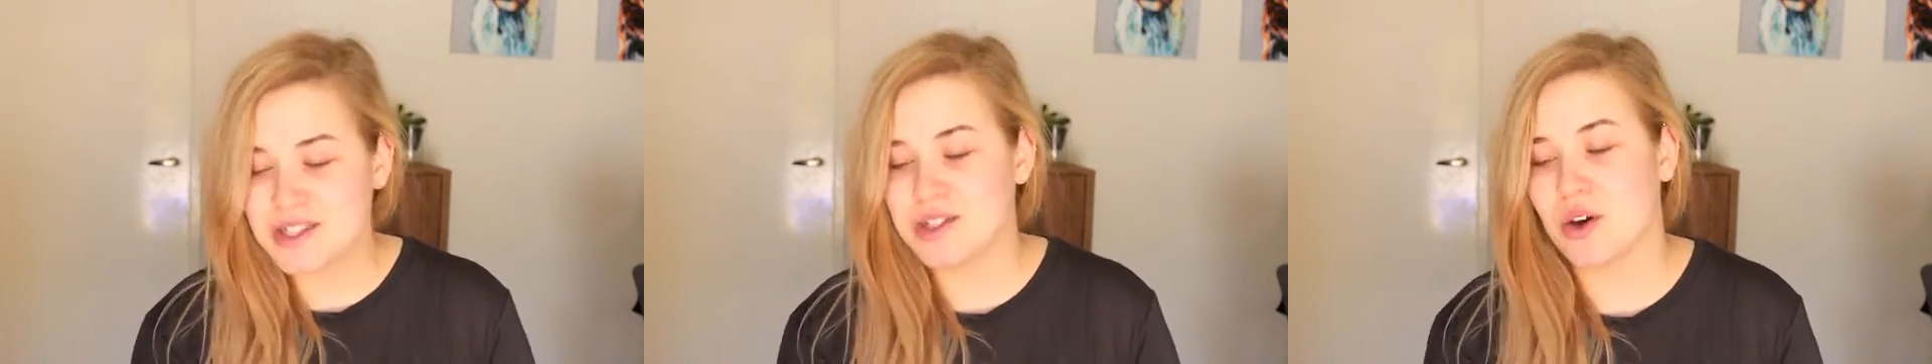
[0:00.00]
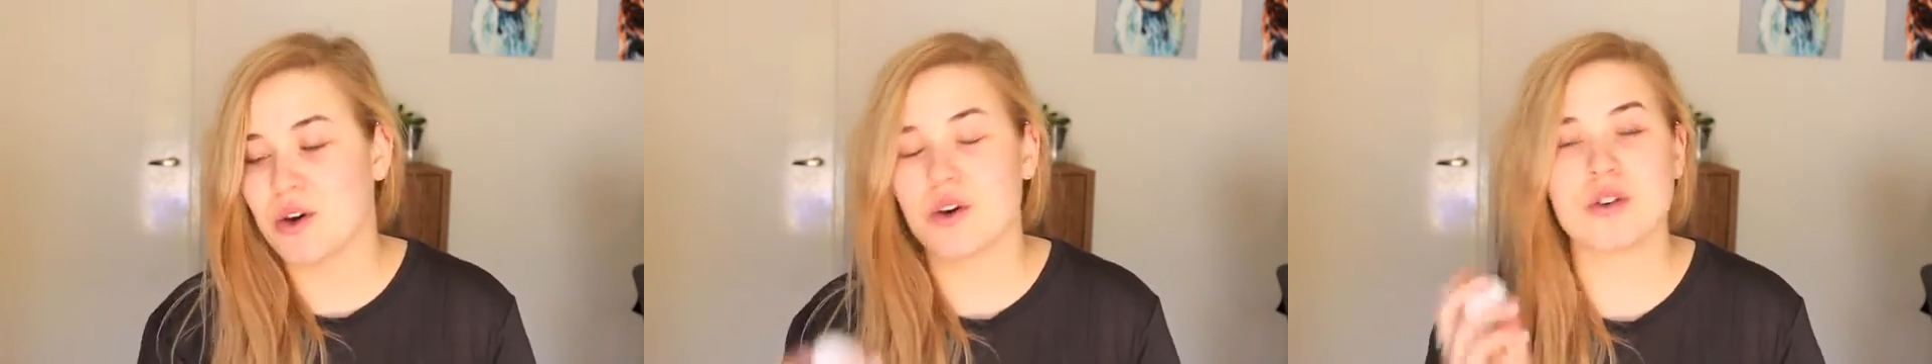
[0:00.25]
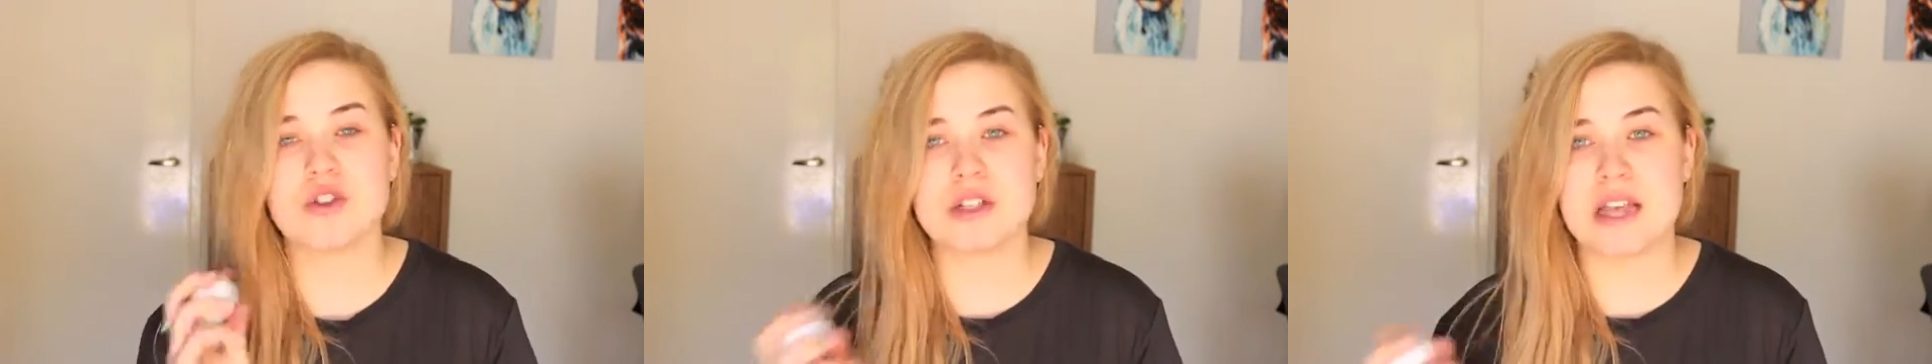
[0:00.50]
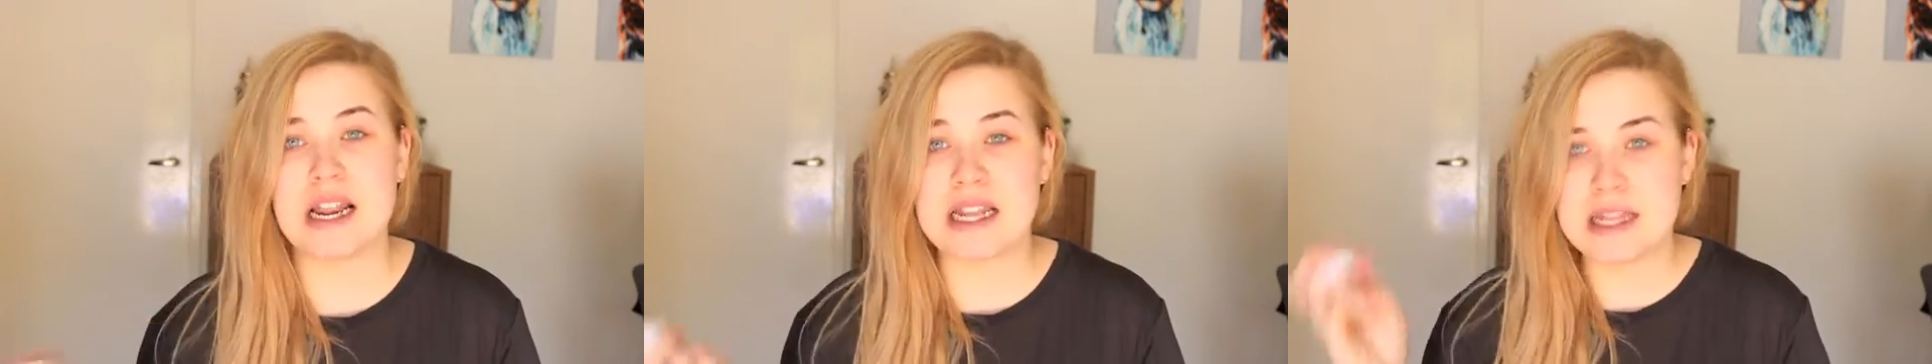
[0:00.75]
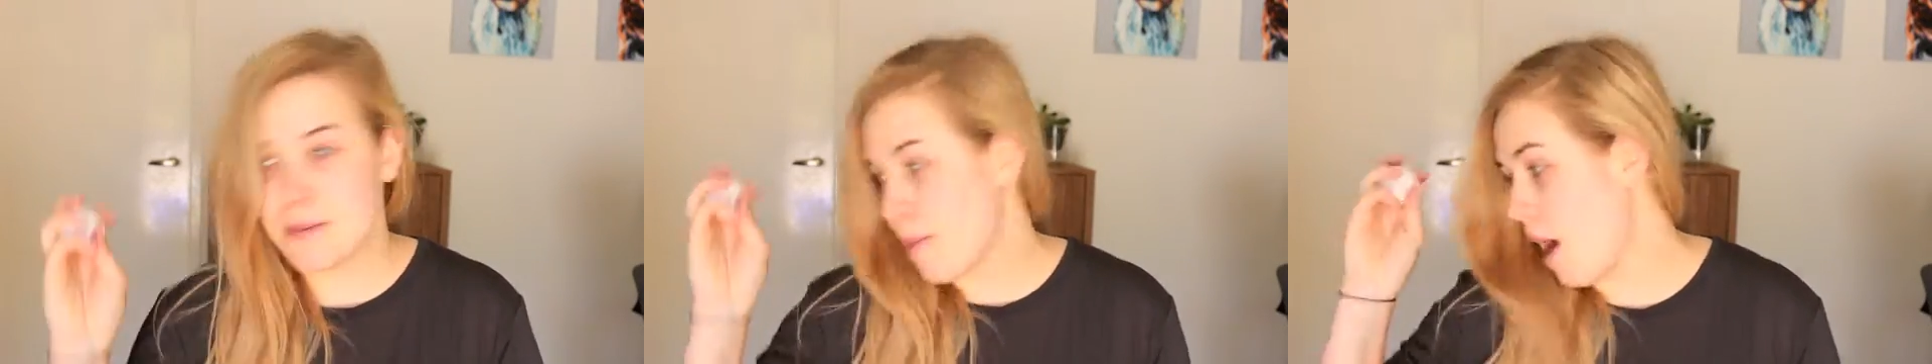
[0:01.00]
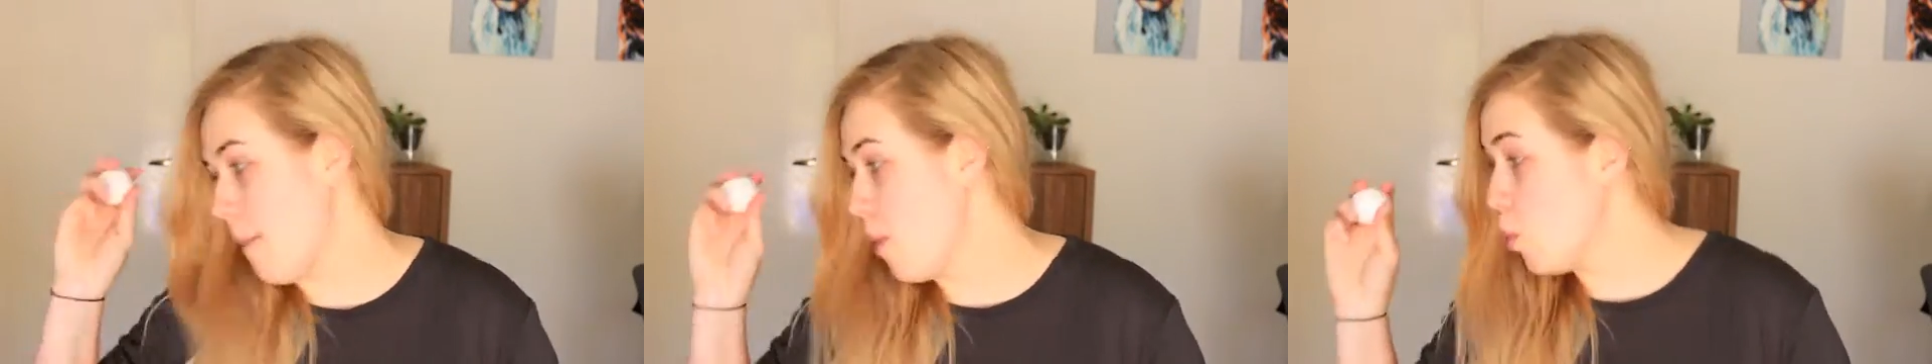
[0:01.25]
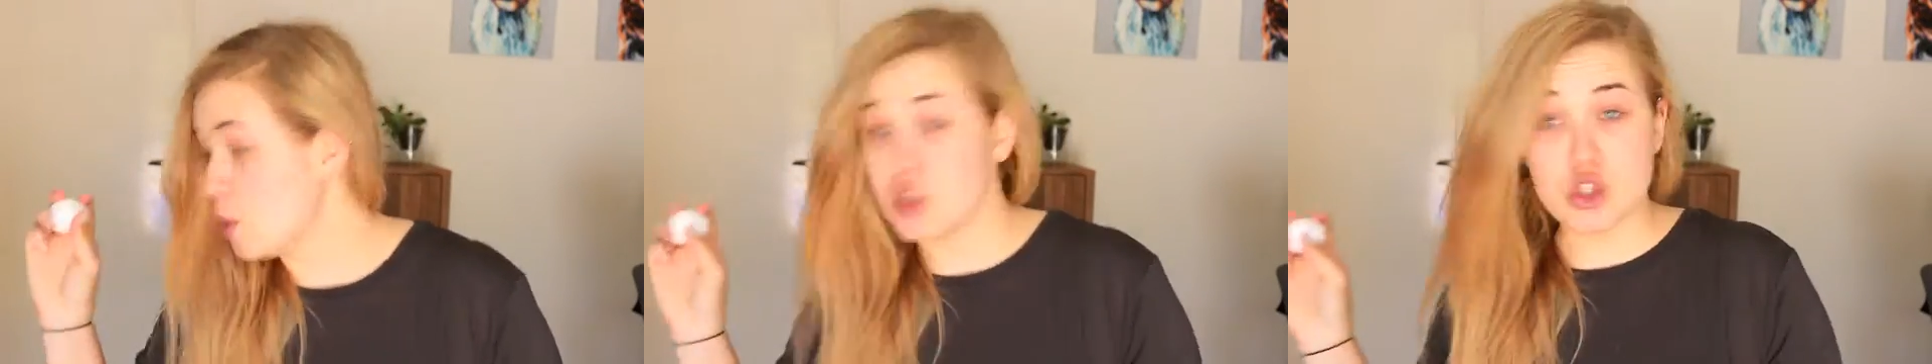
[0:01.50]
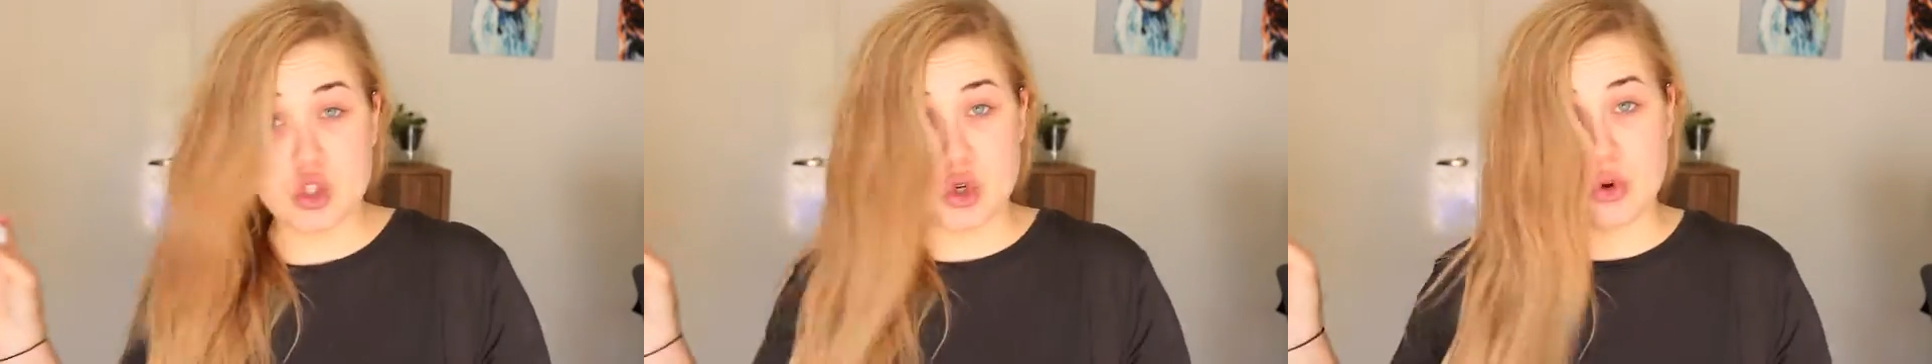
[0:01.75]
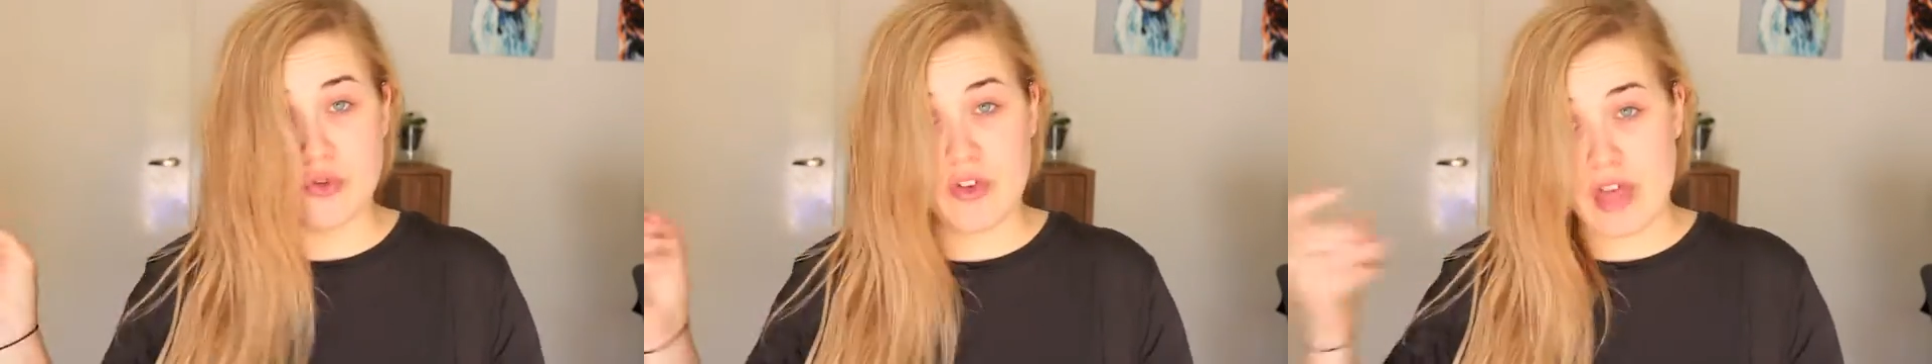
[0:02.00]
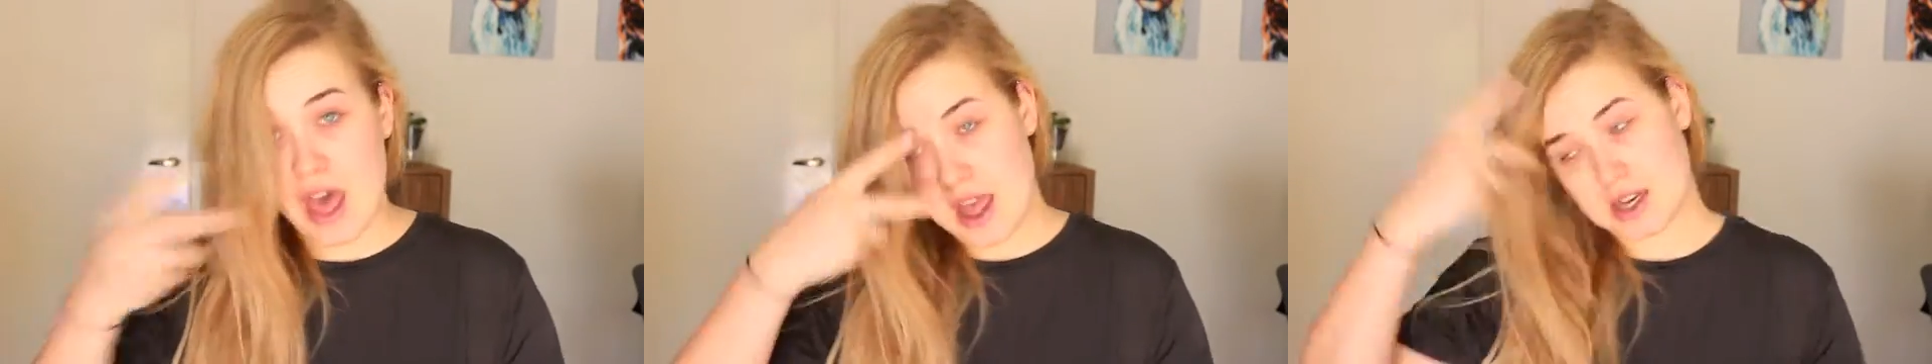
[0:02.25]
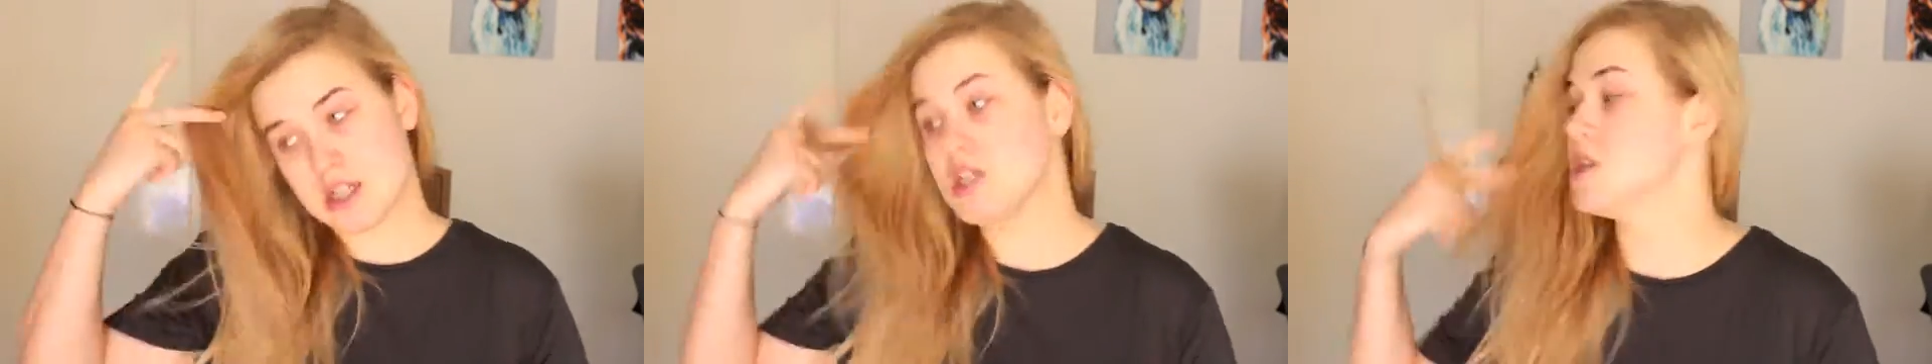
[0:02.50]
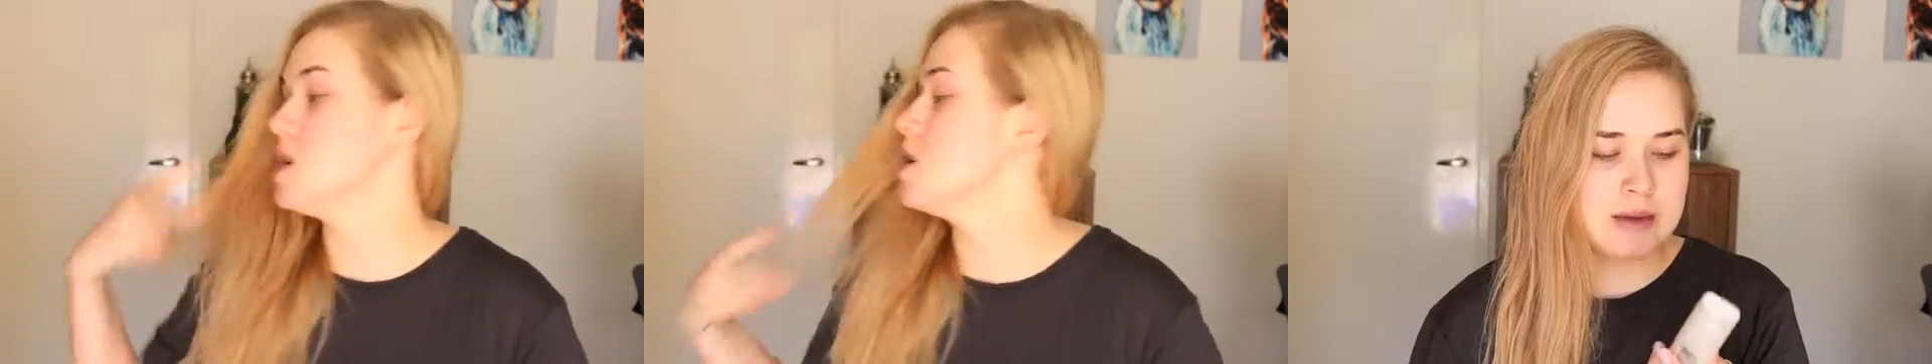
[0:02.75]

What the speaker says: so just any lip balm will do for that.